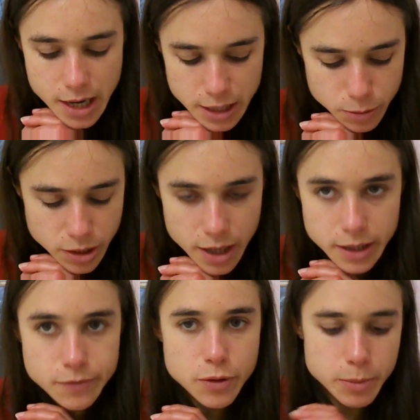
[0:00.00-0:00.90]
is
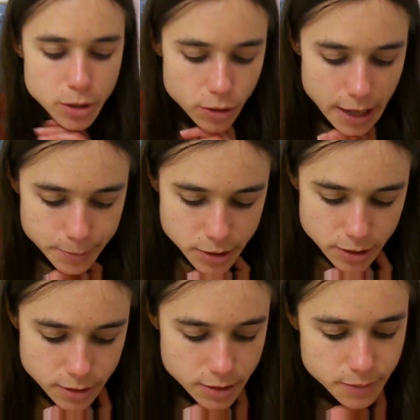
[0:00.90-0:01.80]
returning from a long
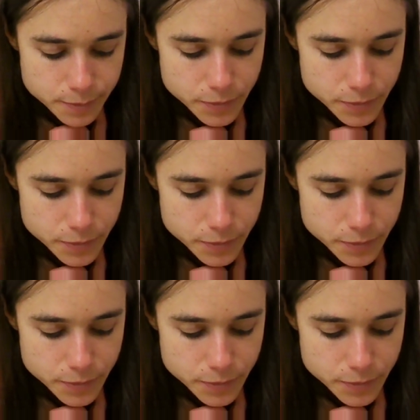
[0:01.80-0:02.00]
absence.